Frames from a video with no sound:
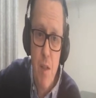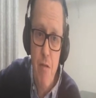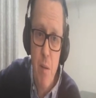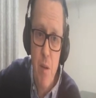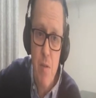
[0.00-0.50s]

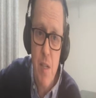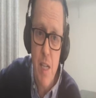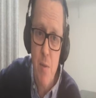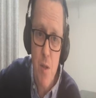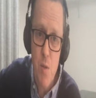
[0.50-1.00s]
3 months,
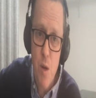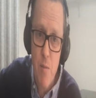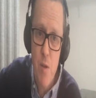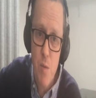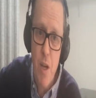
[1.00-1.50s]
6 months, 12
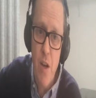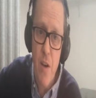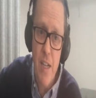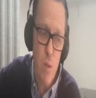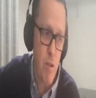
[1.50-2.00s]
months working on
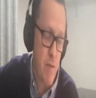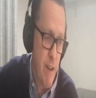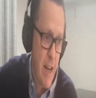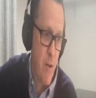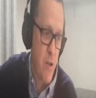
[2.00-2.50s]
National Prison
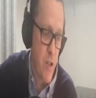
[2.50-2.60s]
Radio